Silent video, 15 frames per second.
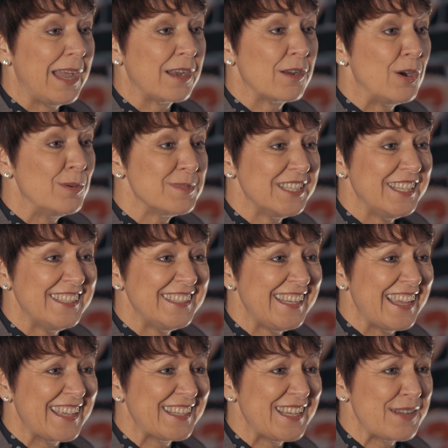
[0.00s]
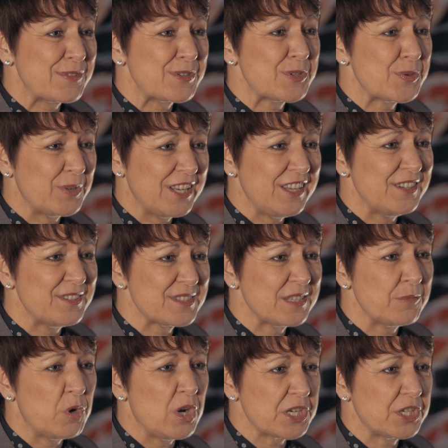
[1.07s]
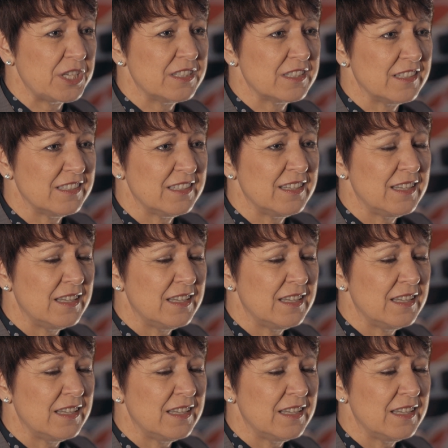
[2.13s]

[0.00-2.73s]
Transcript: back home to Indiana after 20 years in Washington.